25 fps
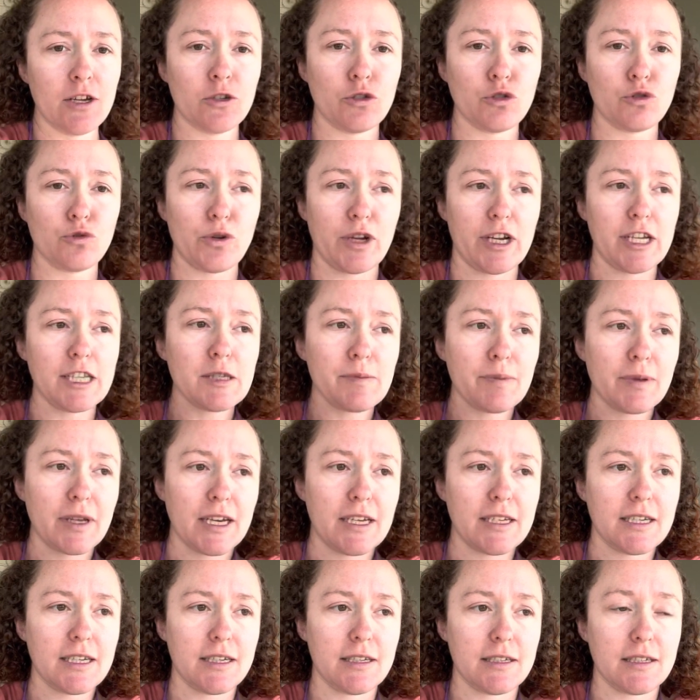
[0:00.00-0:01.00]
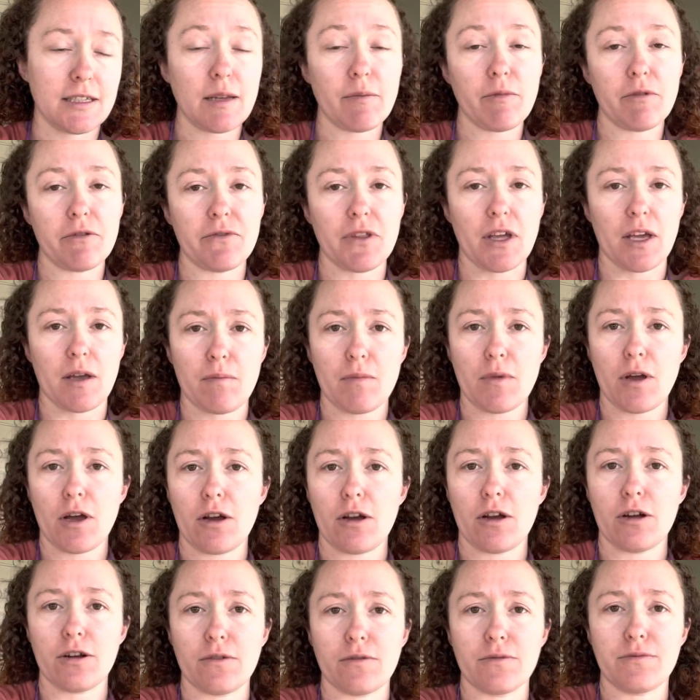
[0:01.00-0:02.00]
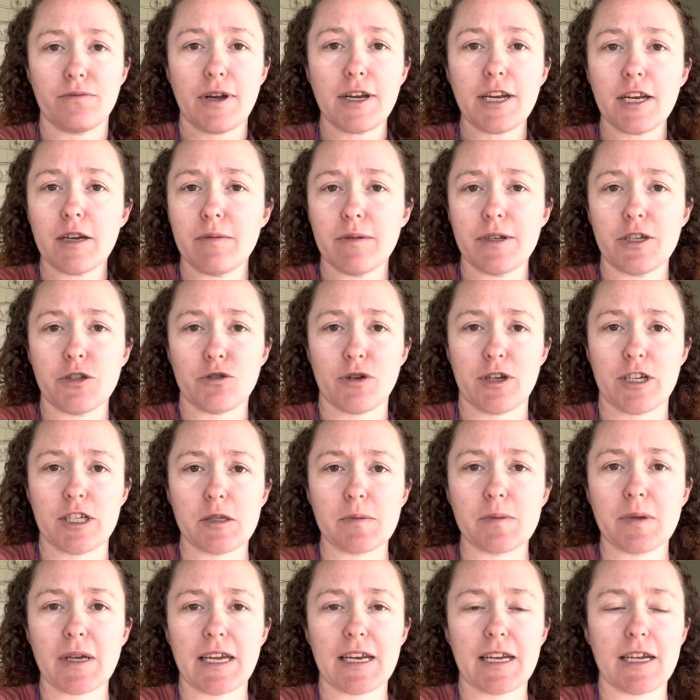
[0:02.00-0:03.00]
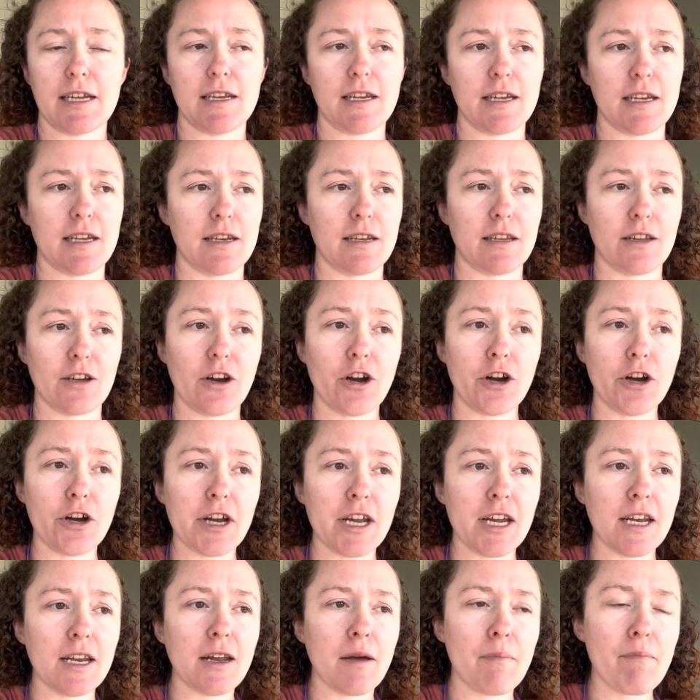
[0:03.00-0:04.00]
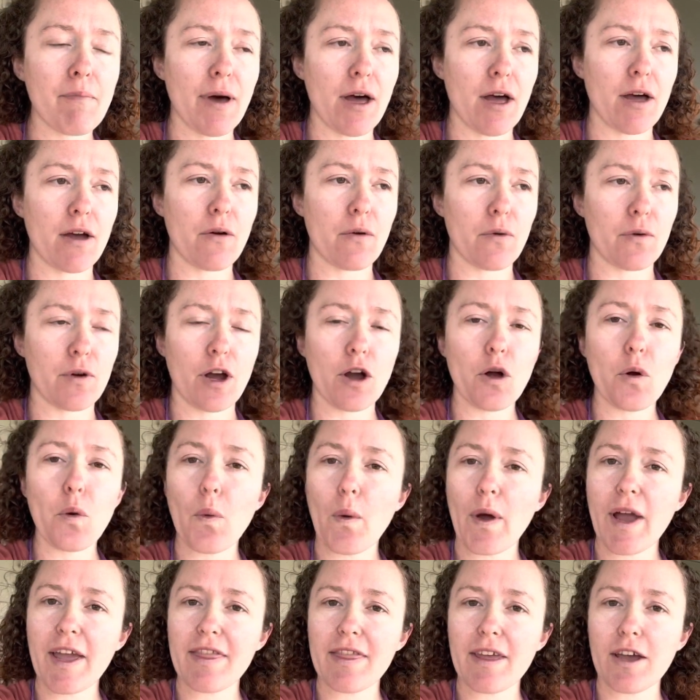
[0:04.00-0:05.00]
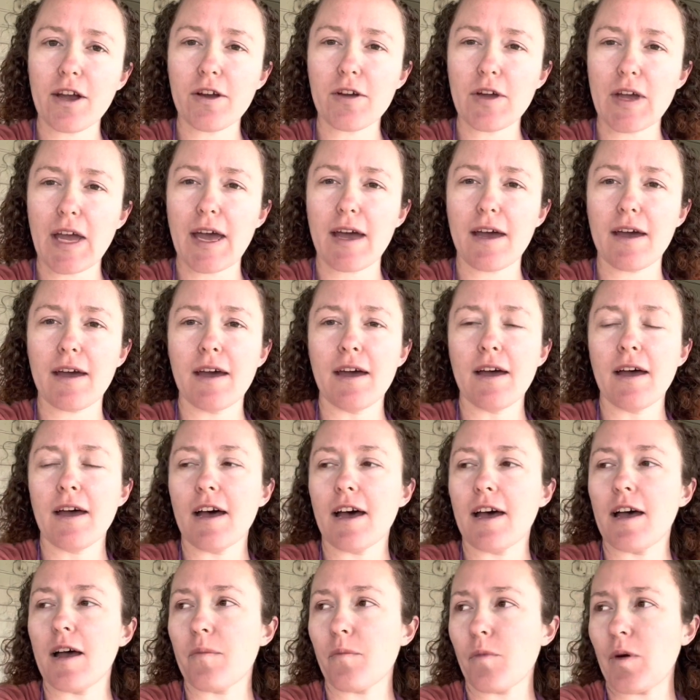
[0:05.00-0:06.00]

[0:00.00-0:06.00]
transplanted. Some of them are ready to be transplanted in the garden, but we're not quite there yet. I'm